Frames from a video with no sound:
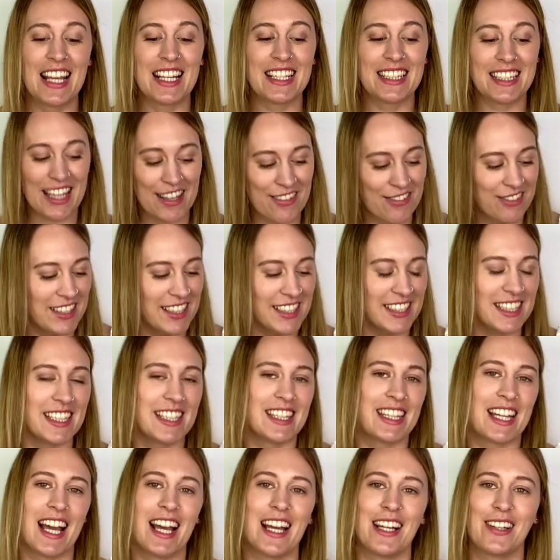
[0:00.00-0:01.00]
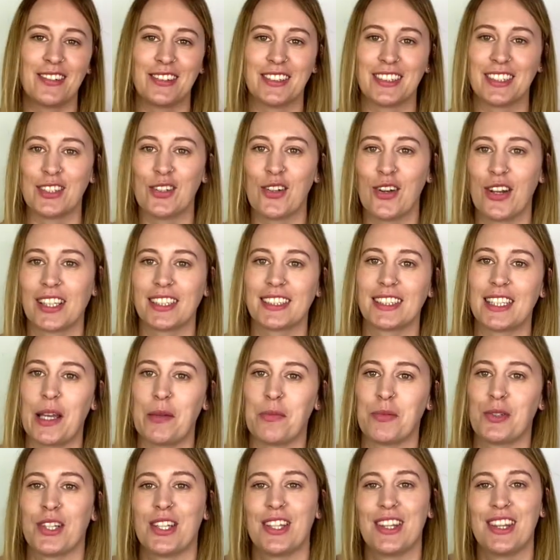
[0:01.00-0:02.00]
did that. It was no
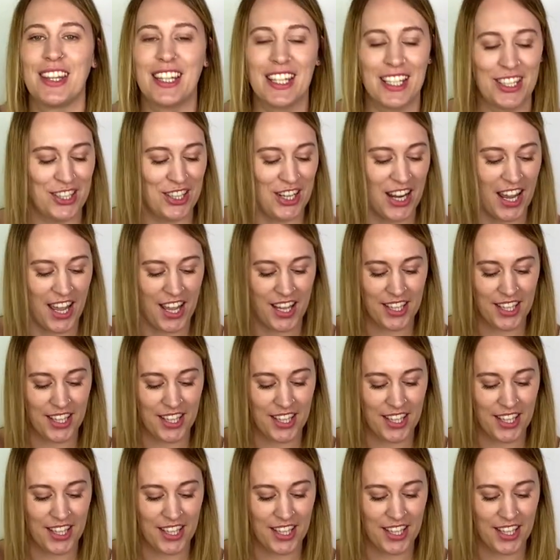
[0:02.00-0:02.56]
exception this year.